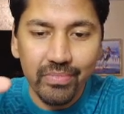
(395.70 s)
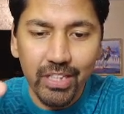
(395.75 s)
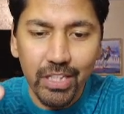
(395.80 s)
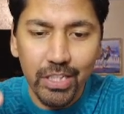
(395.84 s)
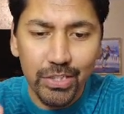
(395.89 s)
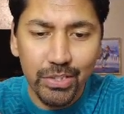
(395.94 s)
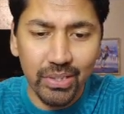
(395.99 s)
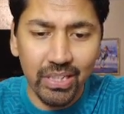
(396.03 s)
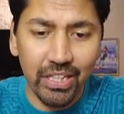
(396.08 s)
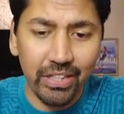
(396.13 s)

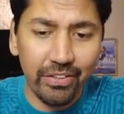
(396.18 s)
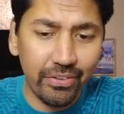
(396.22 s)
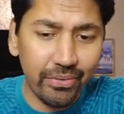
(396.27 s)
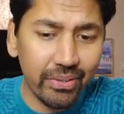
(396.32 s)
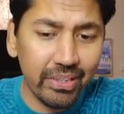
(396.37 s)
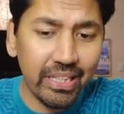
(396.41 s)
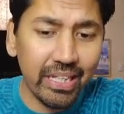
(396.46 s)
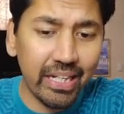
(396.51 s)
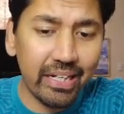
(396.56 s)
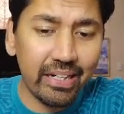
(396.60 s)
so that you
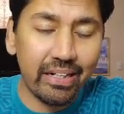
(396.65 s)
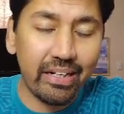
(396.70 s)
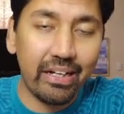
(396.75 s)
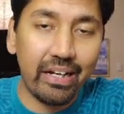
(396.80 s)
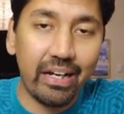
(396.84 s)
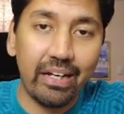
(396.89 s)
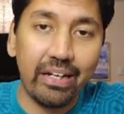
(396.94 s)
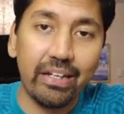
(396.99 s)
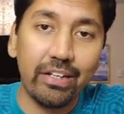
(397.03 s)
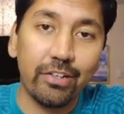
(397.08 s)
really get an
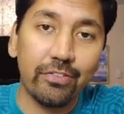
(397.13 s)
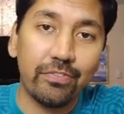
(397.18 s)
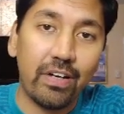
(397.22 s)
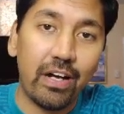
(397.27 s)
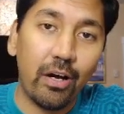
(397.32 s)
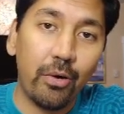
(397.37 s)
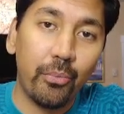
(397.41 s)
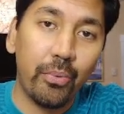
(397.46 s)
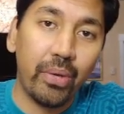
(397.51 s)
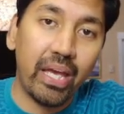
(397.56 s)
idea of
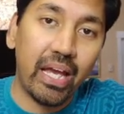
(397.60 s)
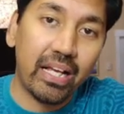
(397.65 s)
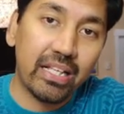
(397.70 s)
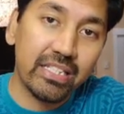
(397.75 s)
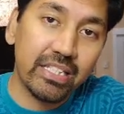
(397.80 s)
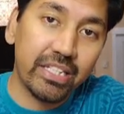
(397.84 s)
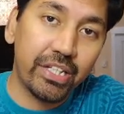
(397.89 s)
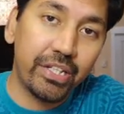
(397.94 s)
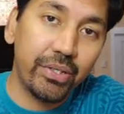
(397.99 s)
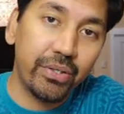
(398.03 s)
how we
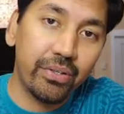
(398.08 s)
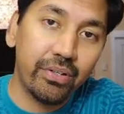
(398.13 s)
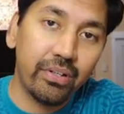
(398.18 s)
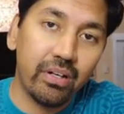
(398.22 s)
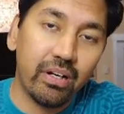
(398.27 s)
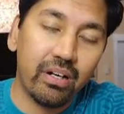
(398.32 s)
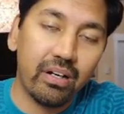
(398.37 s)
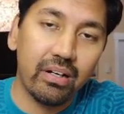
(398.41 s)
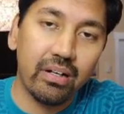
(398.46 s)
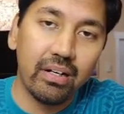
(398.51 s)
executed
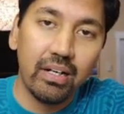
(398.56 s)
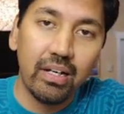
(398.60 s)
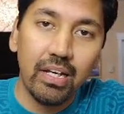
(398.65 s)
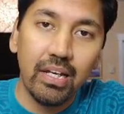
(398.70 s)
our